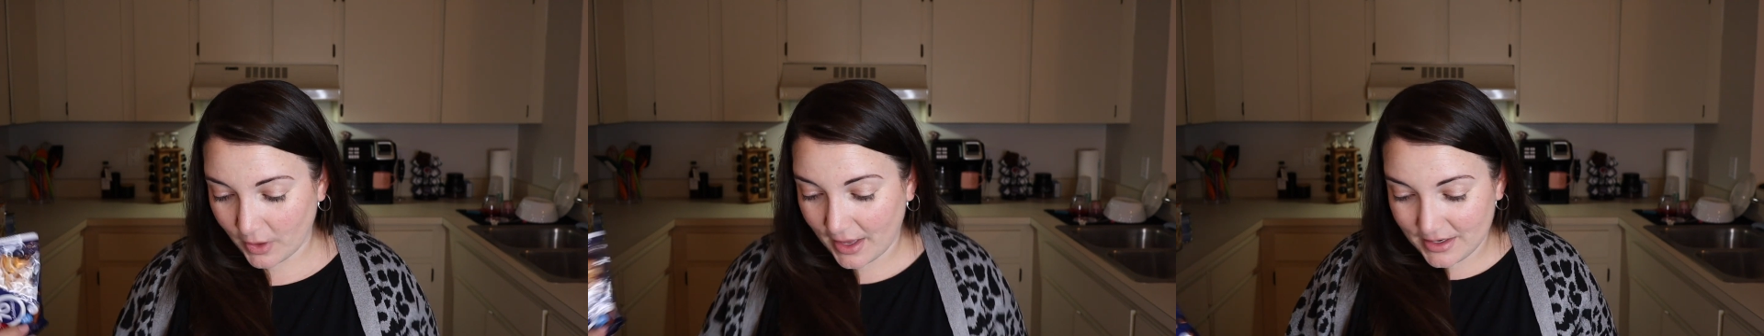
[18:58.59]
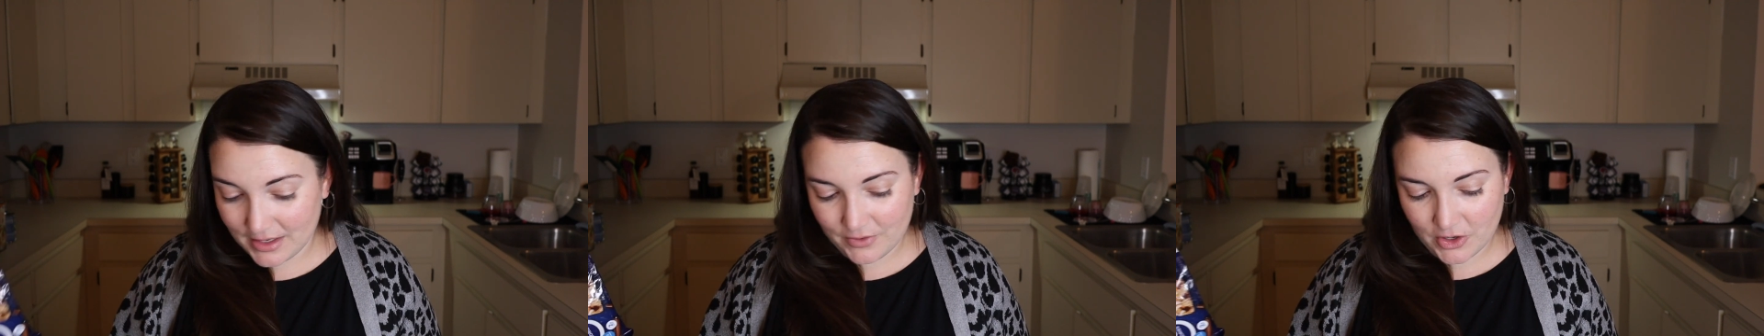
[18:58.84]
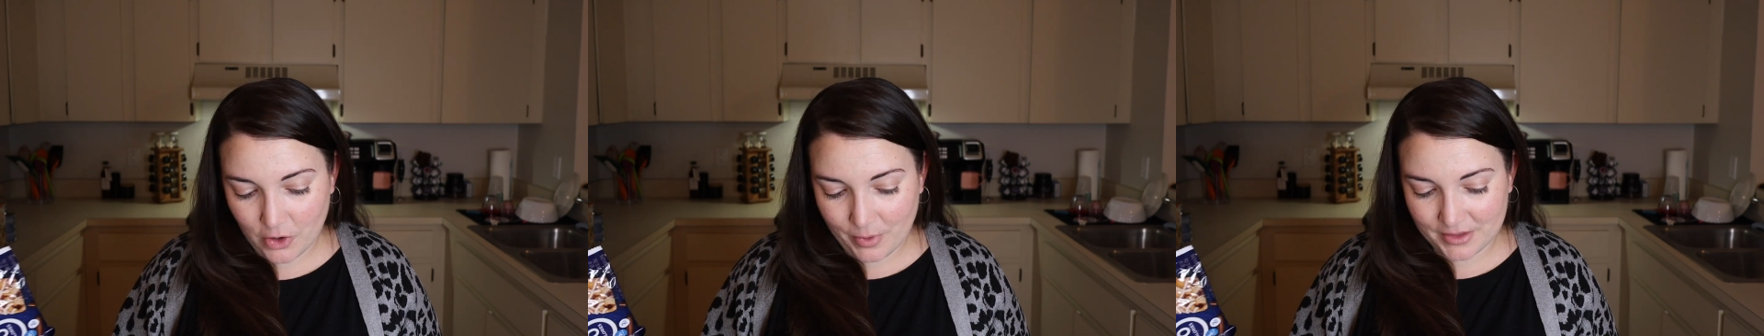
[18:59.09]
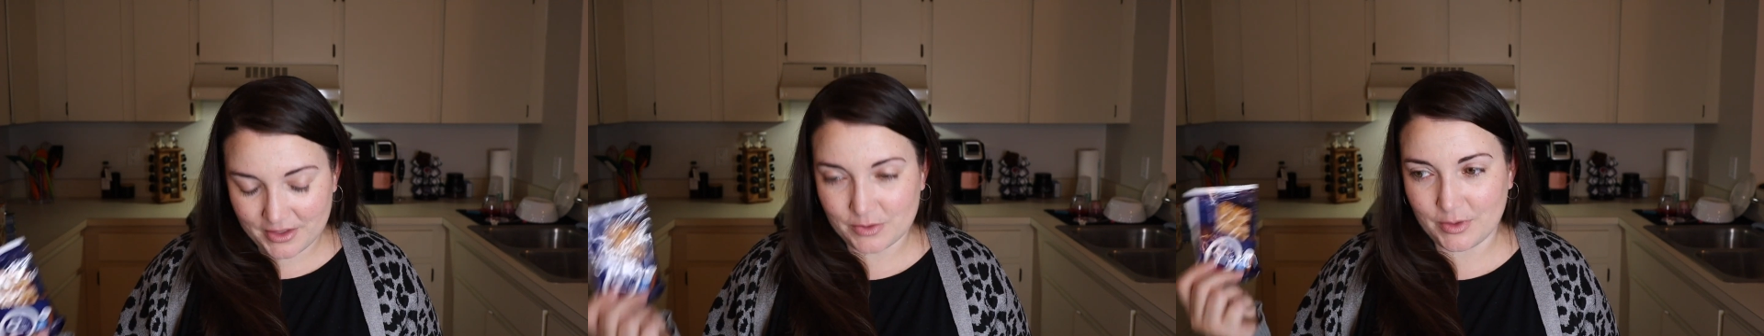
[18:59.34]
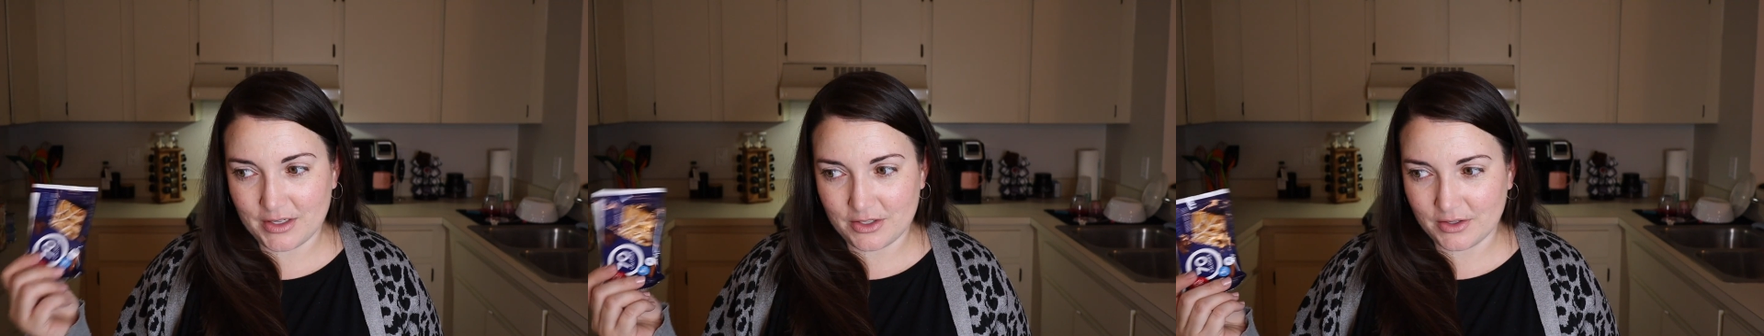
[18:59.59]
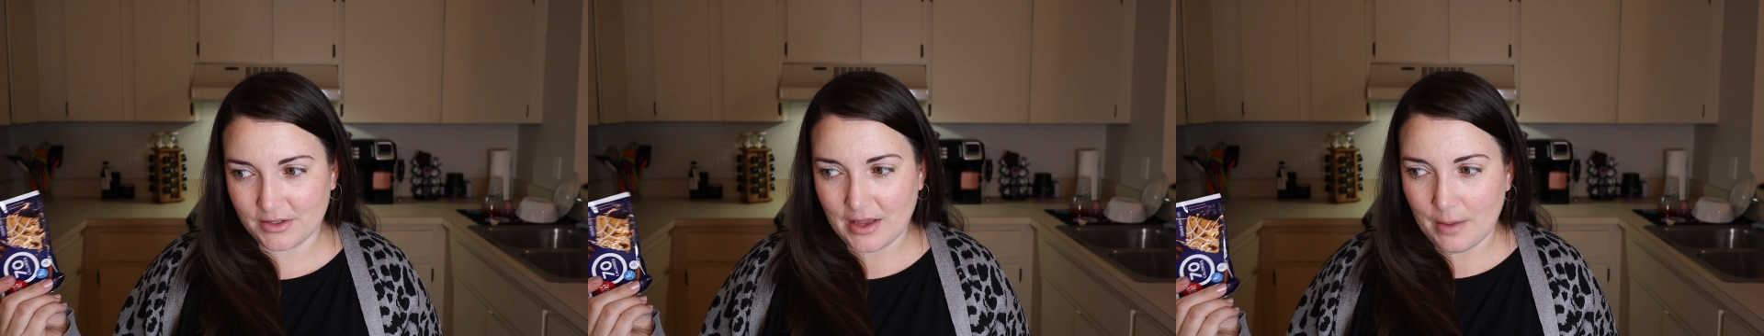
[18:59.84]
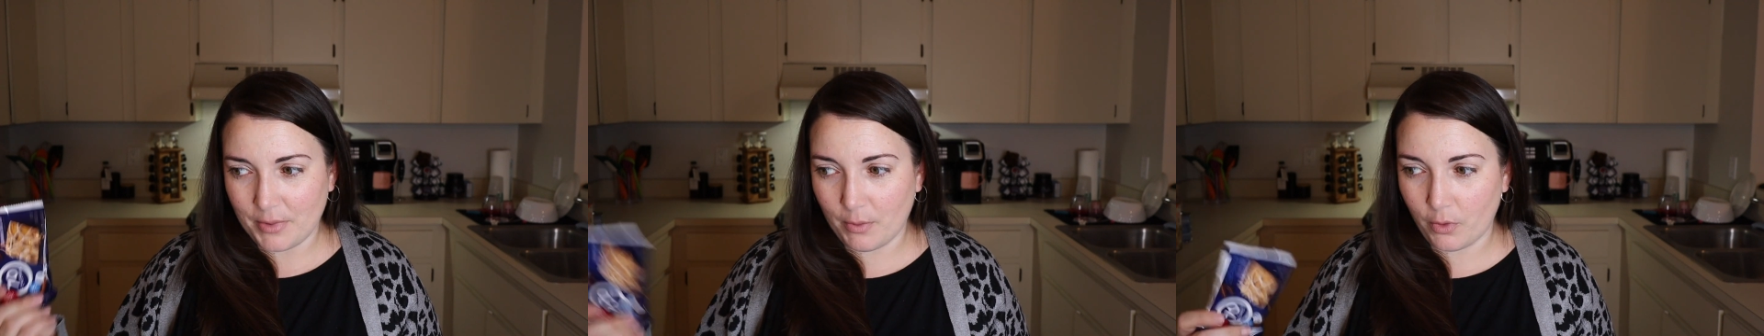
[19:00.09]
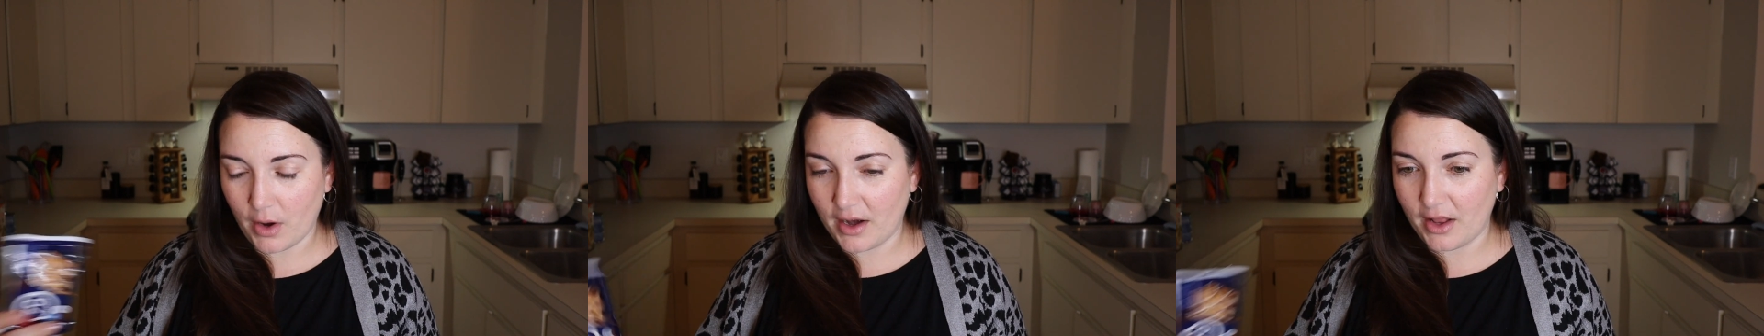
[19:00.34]
I didn't even know about this one until
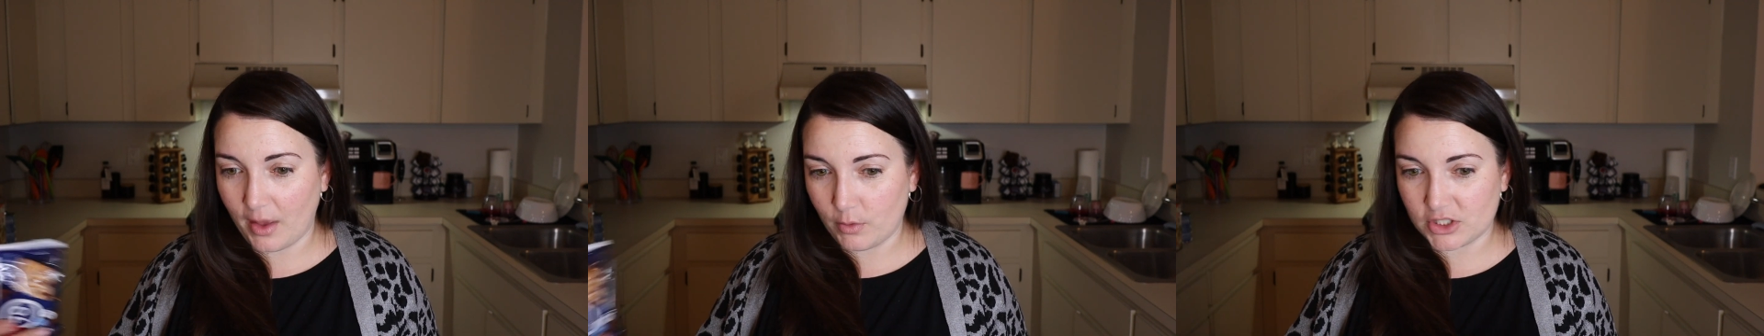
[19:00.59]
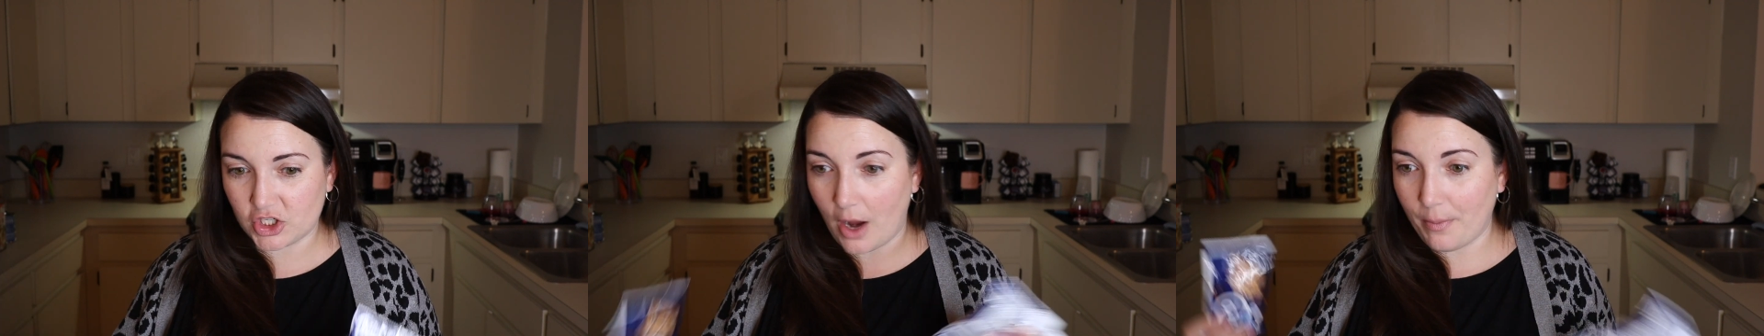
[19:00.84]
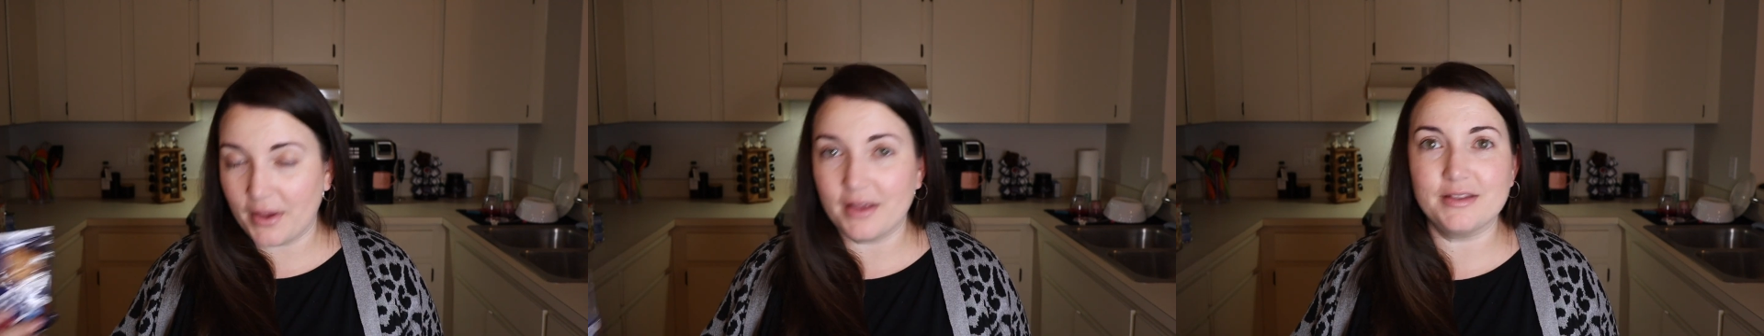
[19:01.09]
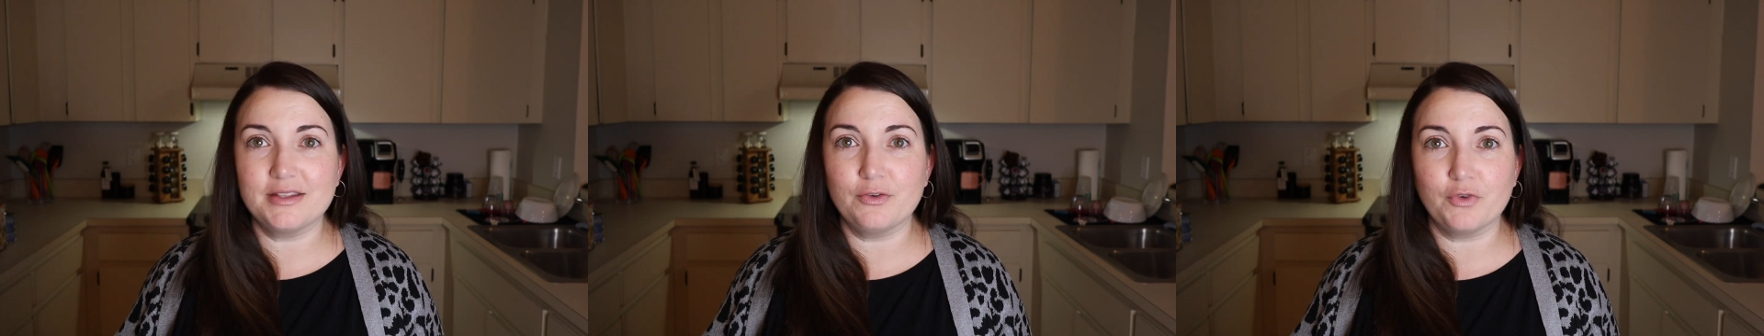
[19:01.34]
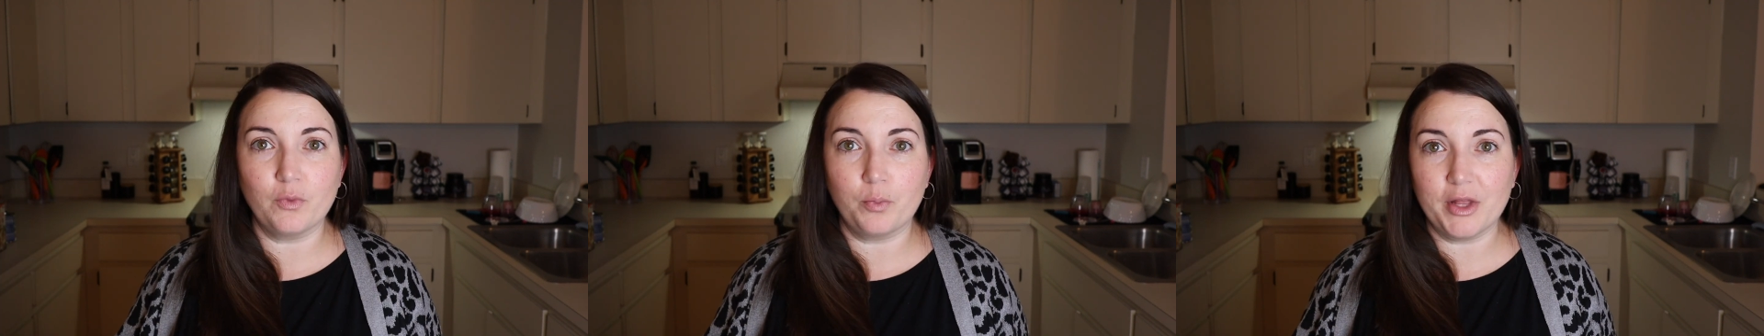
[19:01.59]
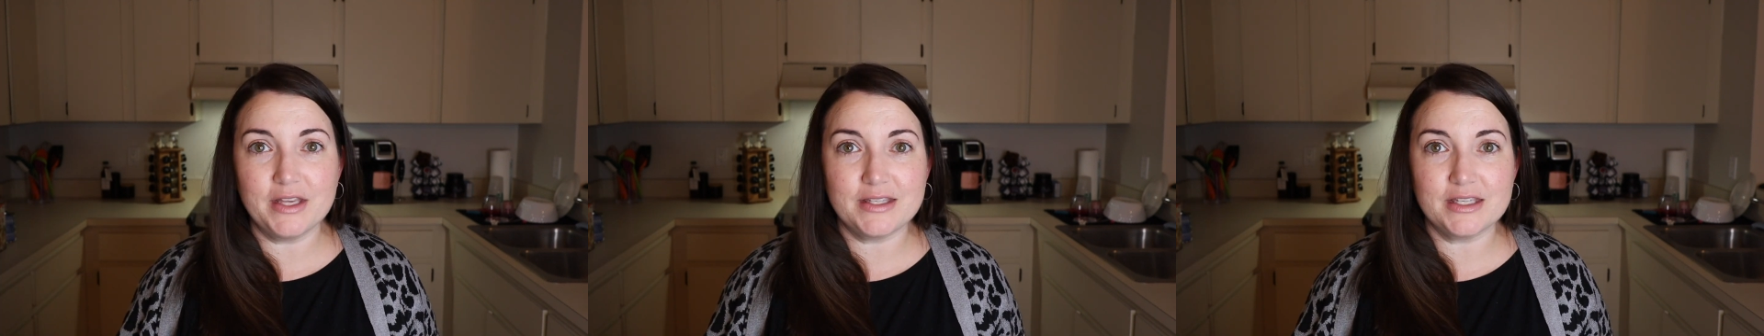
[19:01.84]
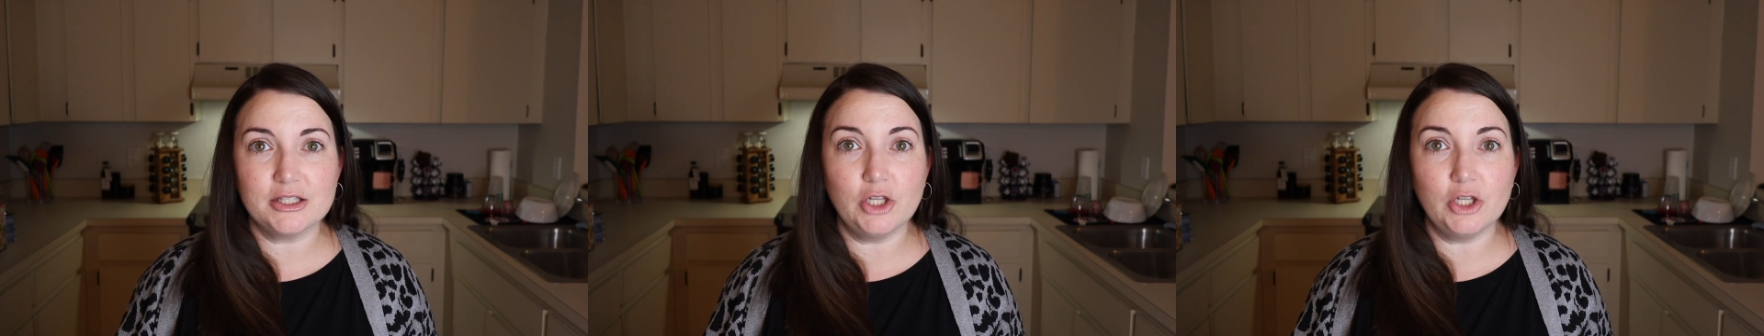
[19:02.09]
I was shopping at different places